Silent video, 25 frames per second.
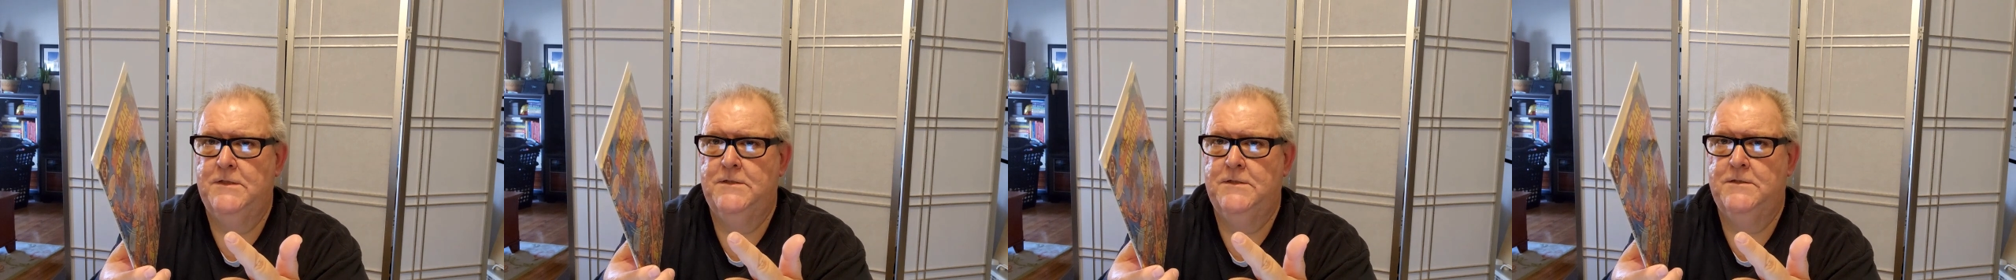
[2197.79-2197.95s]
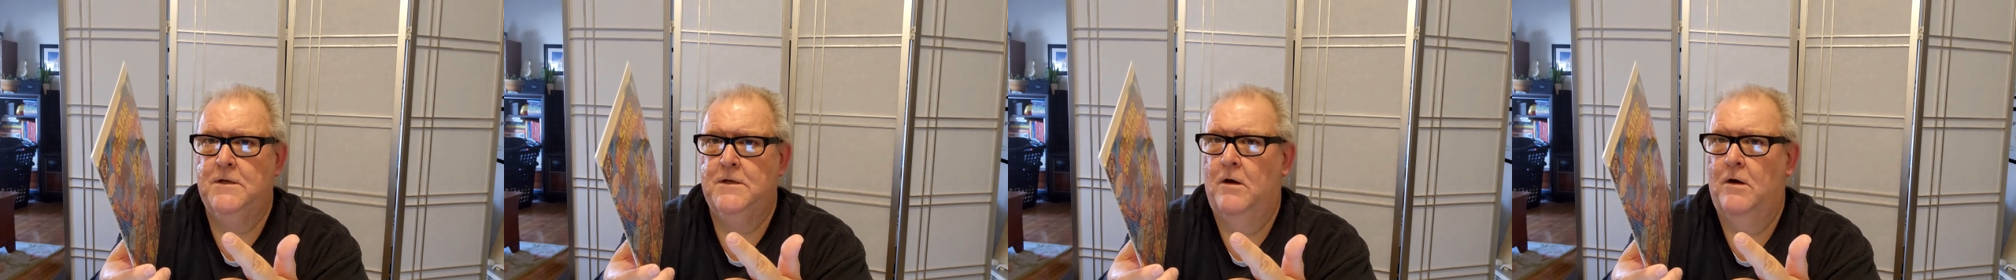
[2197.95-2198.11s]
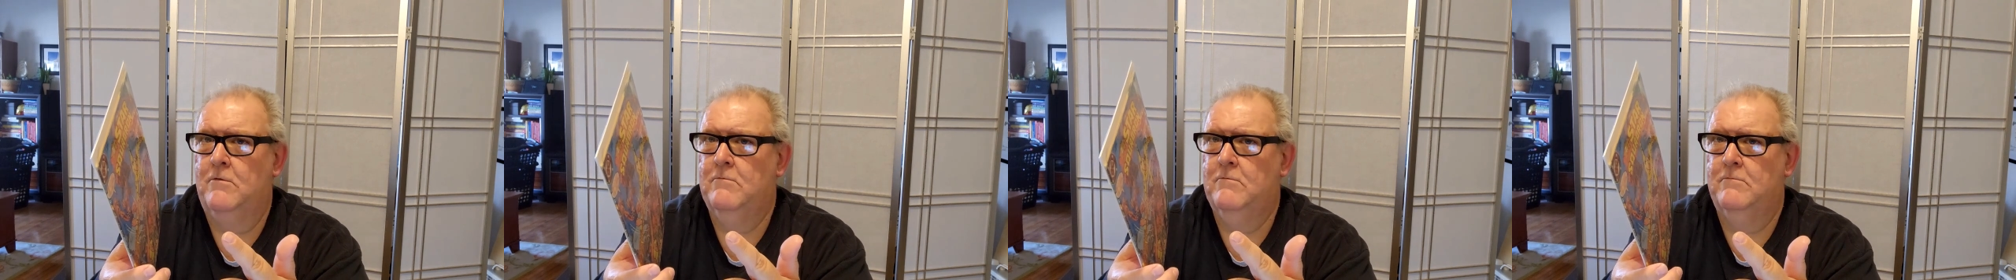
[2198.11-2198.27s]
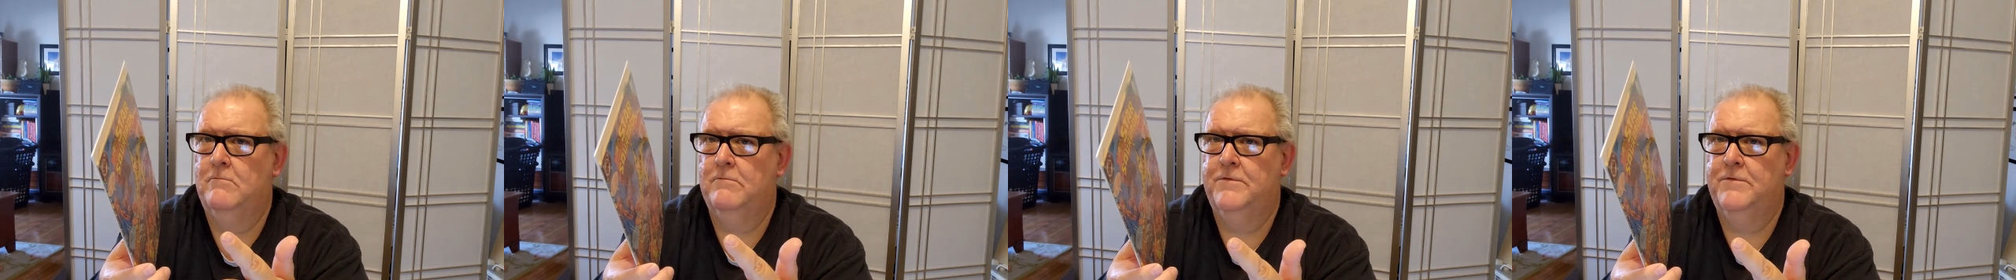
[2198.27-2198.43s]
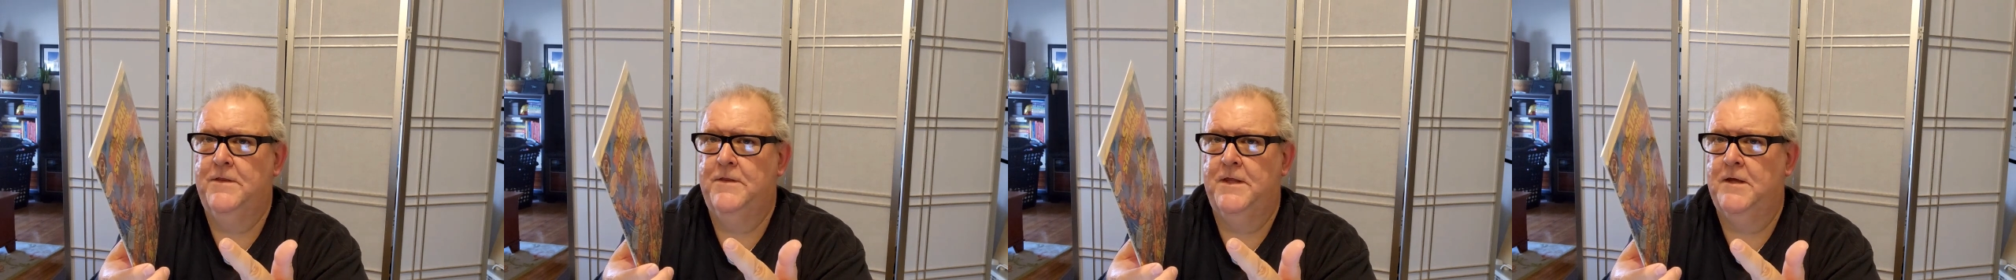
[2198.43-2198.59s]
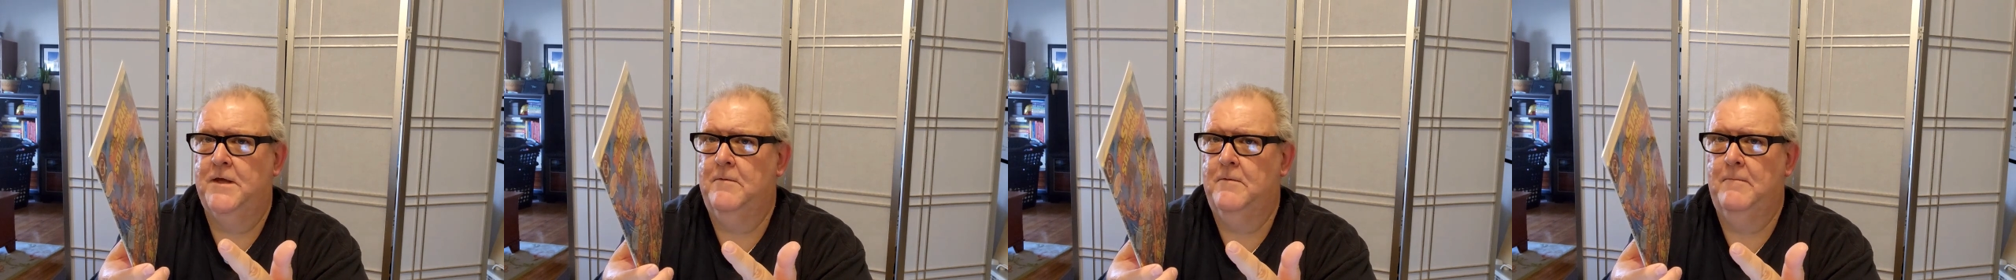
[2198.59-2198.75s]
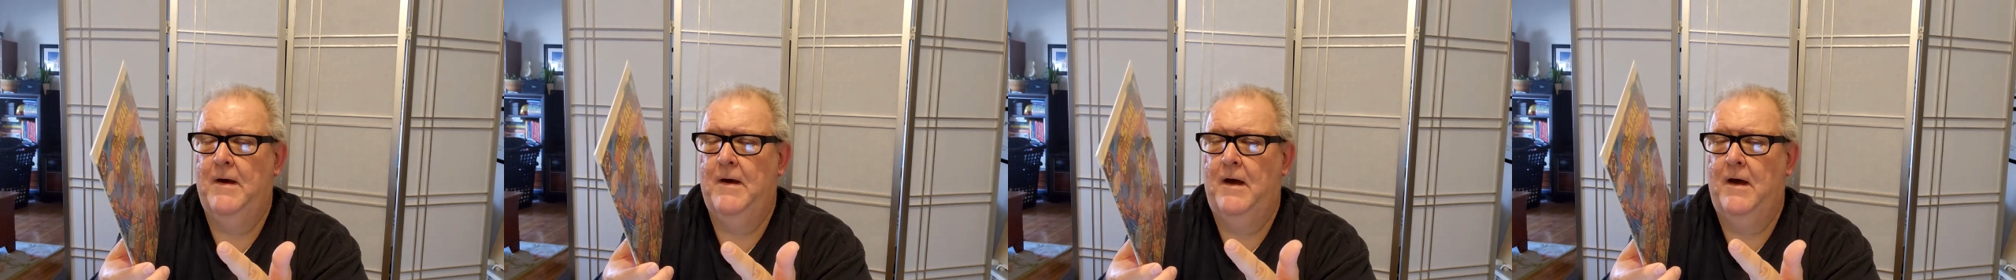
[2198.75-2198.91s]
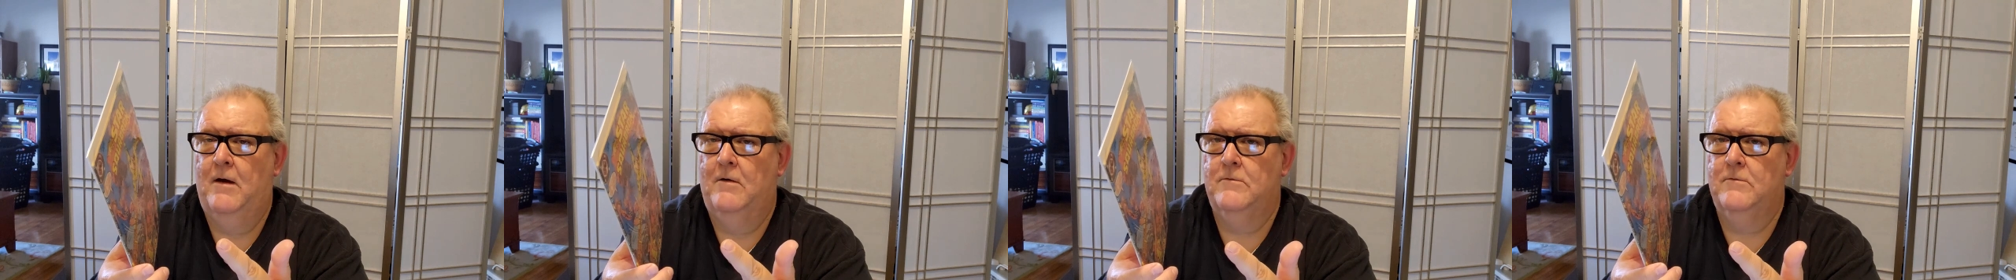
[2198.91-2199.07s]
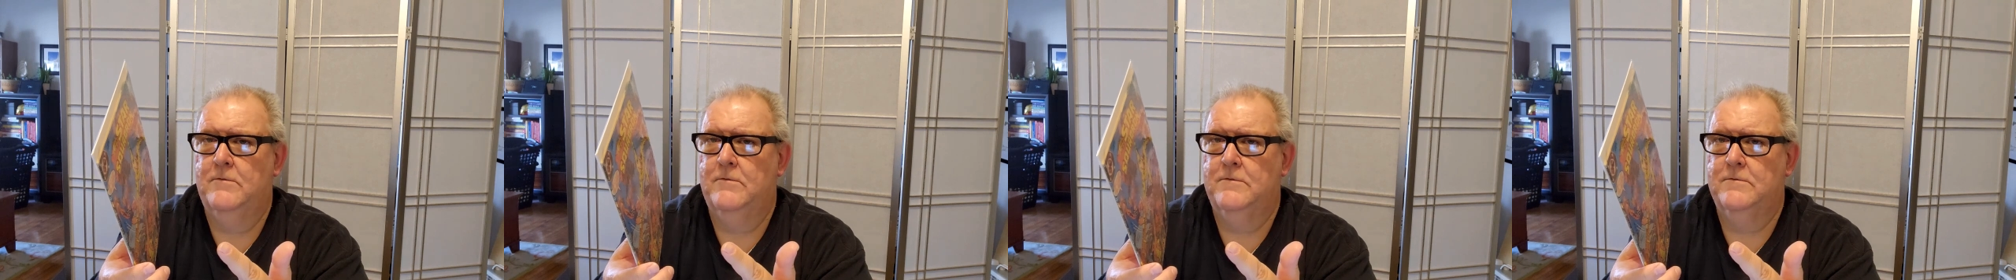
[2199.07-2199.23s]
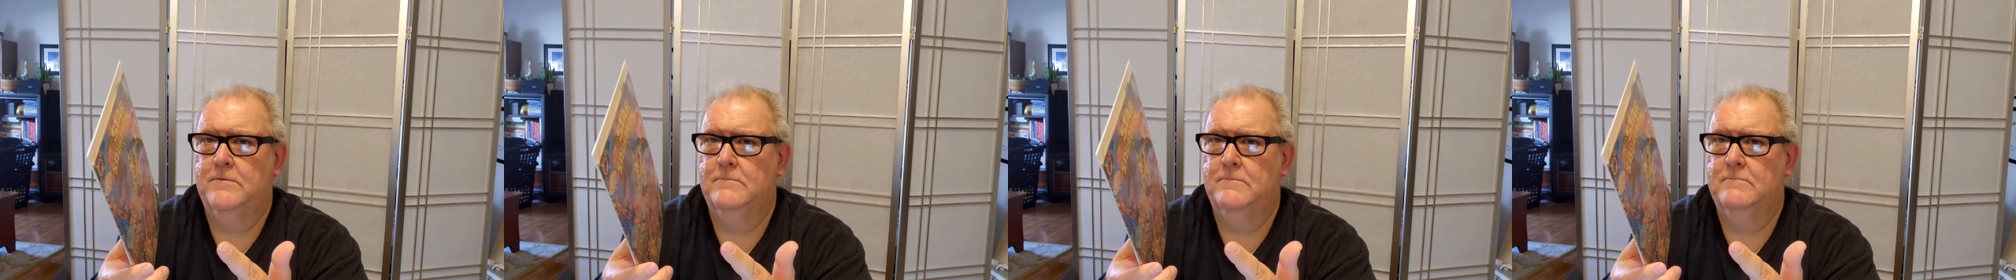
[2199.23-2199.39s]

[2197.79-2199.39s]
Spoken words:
don't think about,